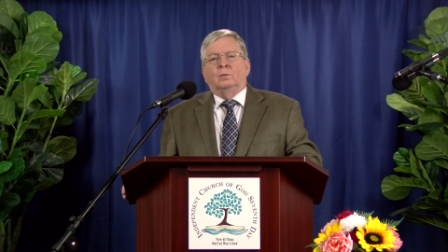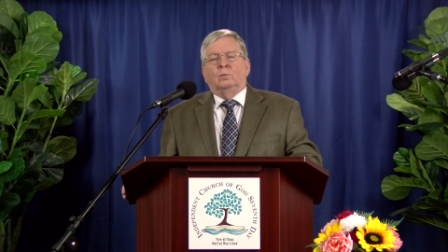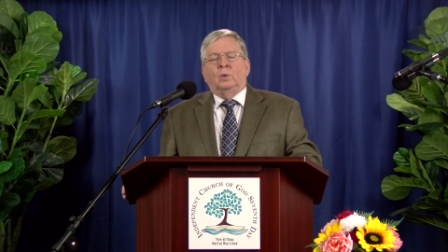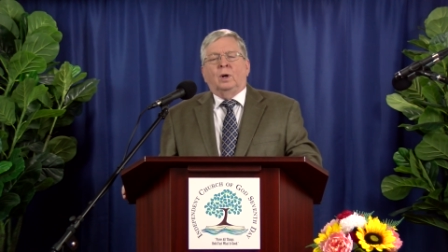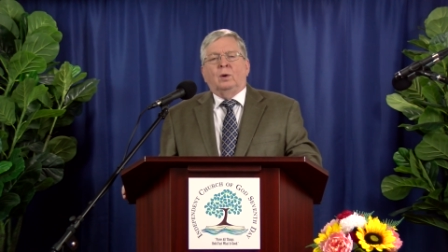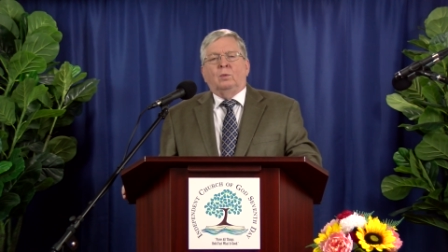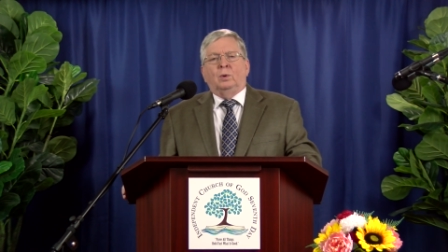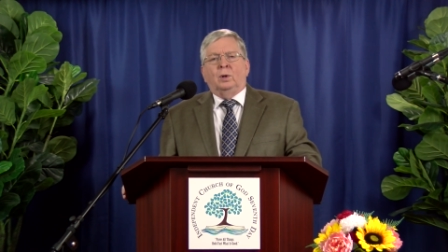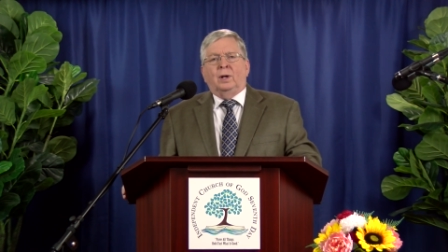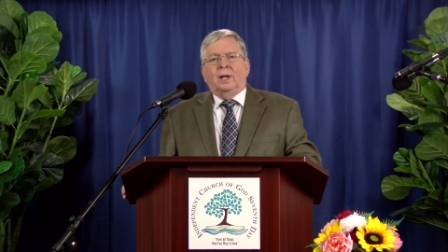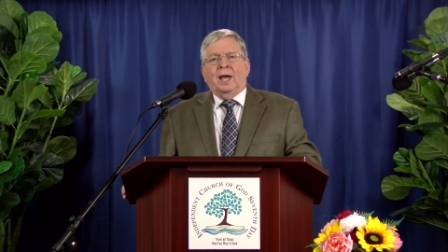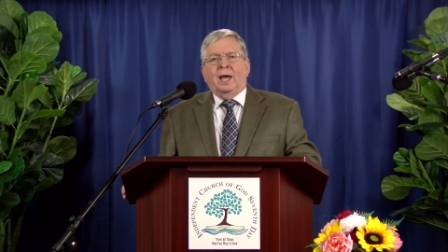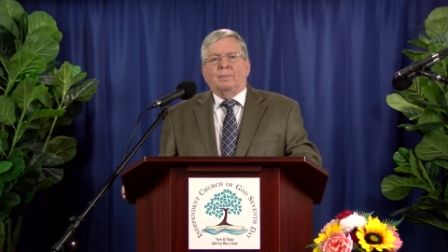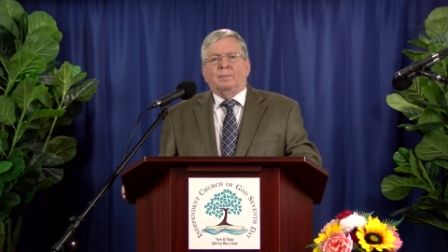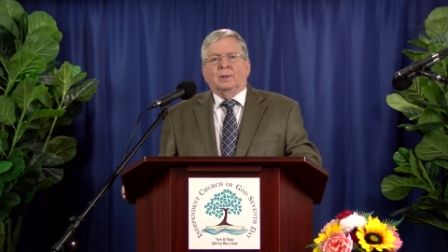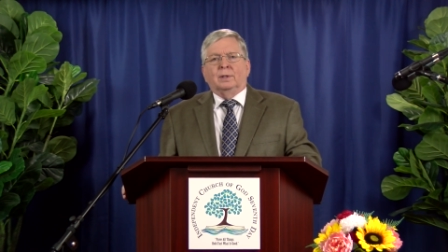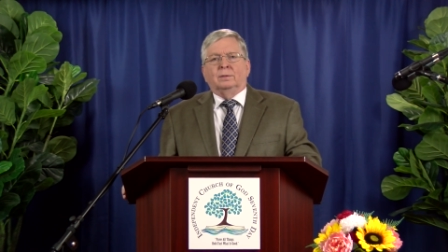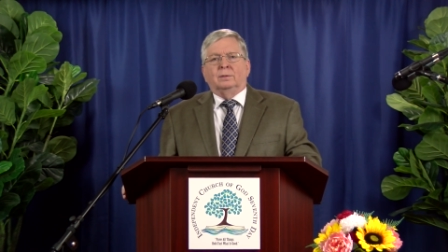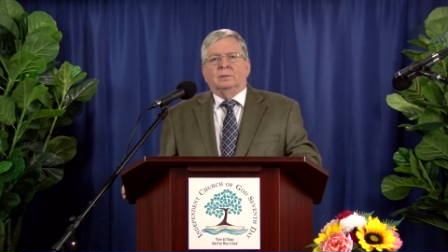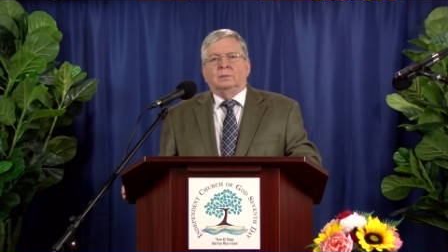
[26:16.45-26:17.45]
what will
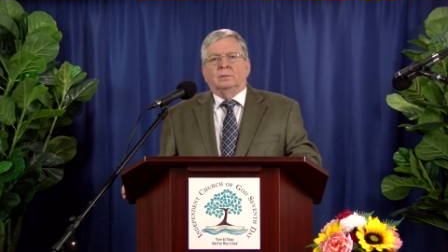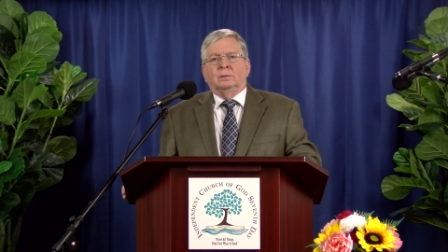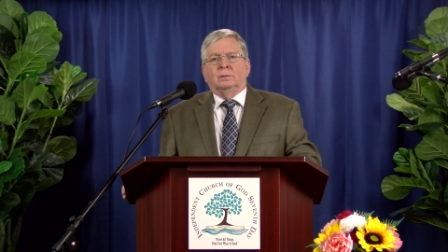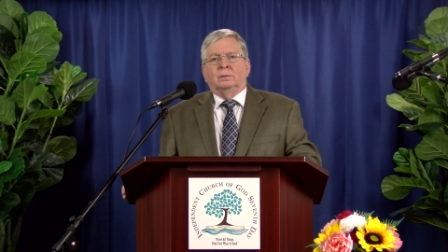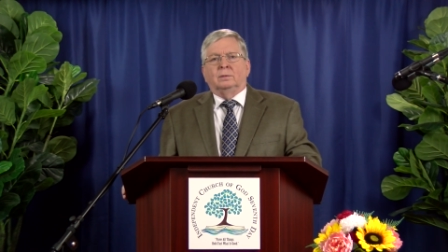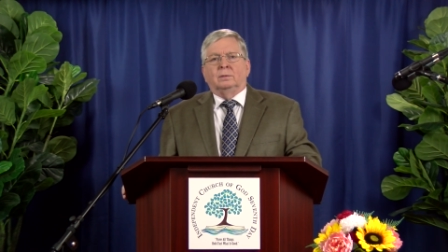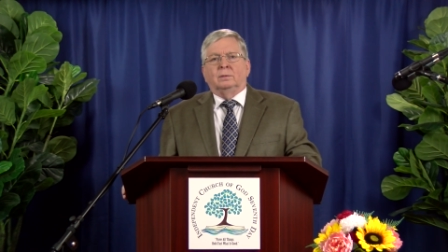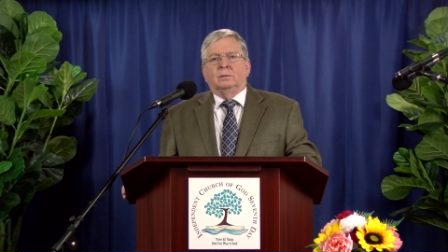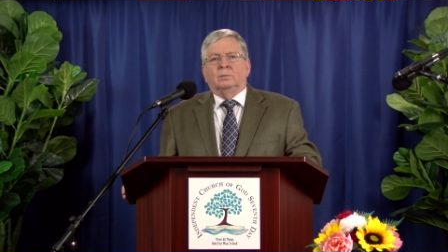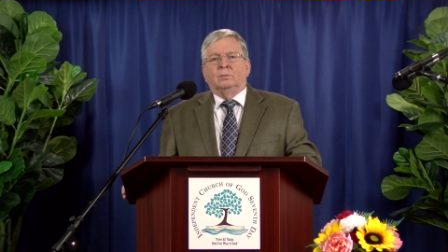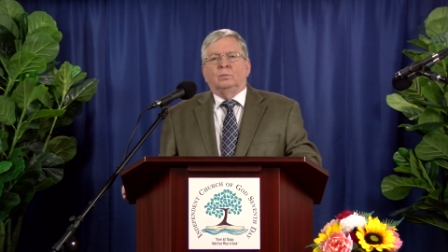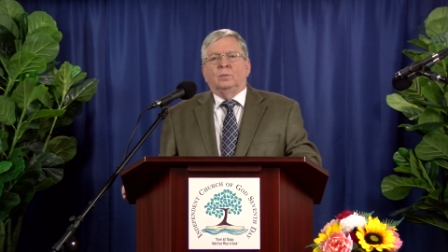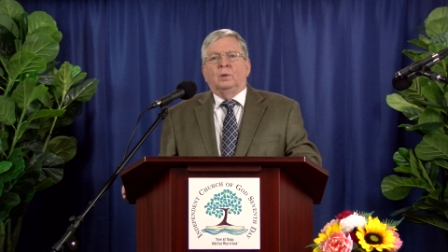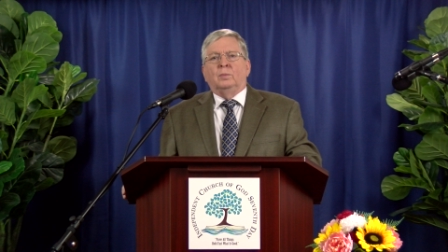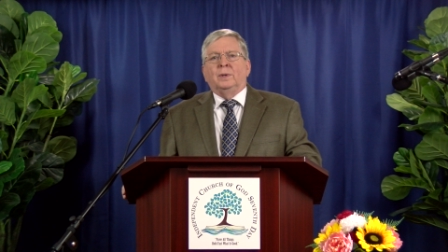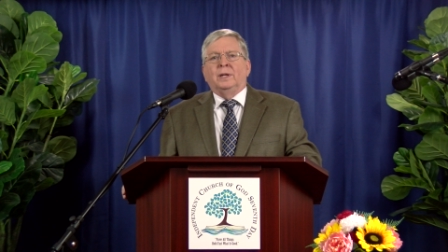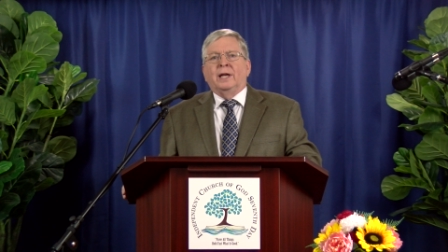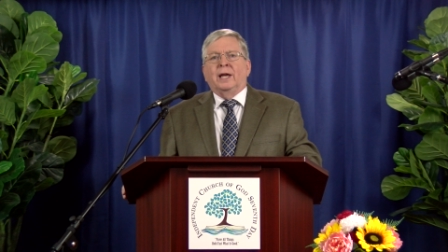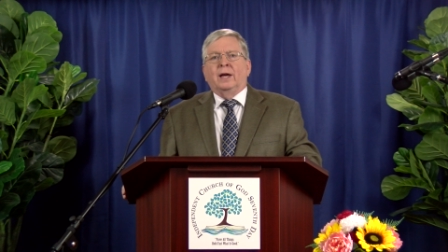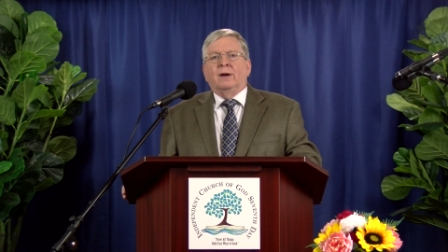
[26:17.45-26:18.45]
happen
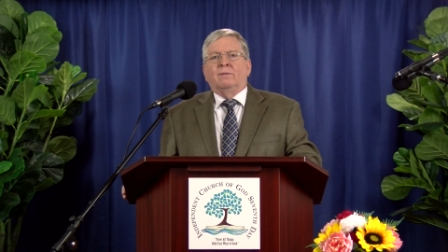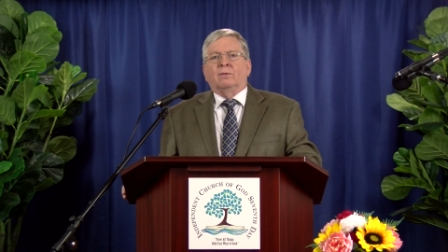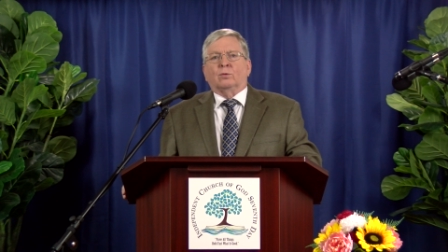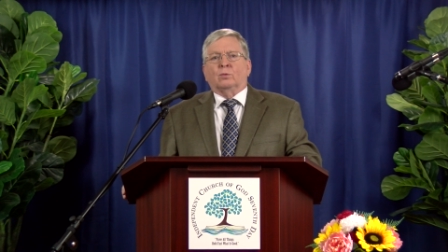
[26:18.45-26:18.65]
when we have